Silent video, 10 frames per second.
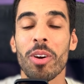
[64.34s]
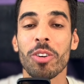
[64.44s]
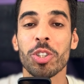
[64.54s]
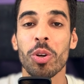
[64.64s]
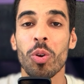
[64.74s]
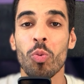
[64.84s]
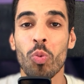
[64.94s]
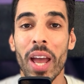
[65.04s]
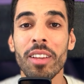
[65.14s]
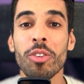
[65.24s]
I'm going to show you
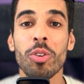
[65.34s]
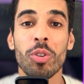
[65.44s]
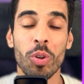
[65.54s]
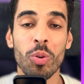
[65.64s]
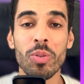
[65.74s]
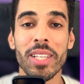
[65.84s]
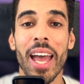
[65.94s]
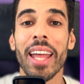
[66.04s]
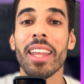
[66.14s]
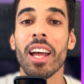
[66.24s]
when to use
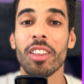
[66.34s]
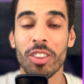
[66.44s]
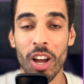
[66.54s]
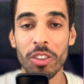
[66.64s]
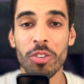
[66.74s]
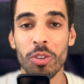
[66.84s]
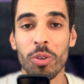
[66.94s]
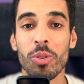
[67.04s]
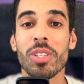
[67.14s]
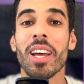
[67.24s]
and not to
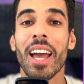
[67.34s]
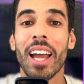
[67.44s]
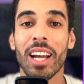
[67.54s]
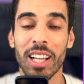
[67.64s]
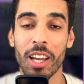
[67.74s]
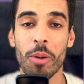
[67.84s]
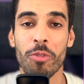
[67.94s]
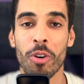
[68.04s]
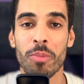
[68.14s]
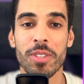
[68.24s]
use
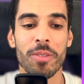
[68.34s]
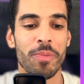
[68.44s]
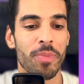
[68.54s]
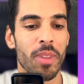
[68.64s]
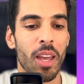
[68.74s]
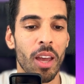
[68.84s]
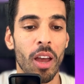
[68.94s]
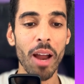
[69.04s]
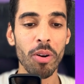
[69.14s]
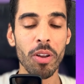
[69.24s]
ClickUp Forms.
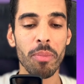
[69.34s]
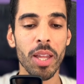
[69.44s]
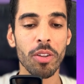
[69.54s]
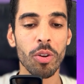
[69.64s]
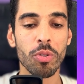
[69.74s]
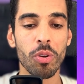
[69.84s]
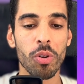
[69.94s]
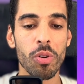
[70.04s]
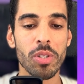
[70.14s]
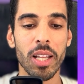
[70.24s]
I recommend you to
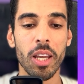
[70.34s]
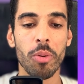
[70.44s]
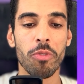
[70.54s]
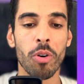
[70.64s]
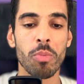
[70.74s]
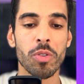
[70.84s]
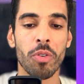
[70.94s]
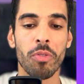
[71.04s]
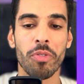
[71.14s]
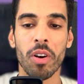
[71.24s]
use ClickUp Forms
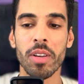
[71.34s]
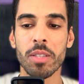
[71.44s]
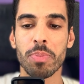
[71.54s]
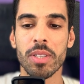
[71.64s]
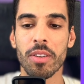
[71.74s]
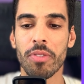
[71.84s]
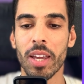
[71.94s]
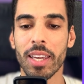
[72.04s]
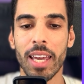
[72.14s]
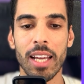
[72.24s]
for very
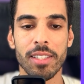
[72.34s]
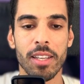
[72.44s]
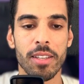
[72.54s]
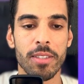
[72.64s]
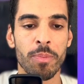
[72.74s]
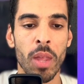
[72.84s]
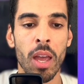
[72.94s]
specific cases.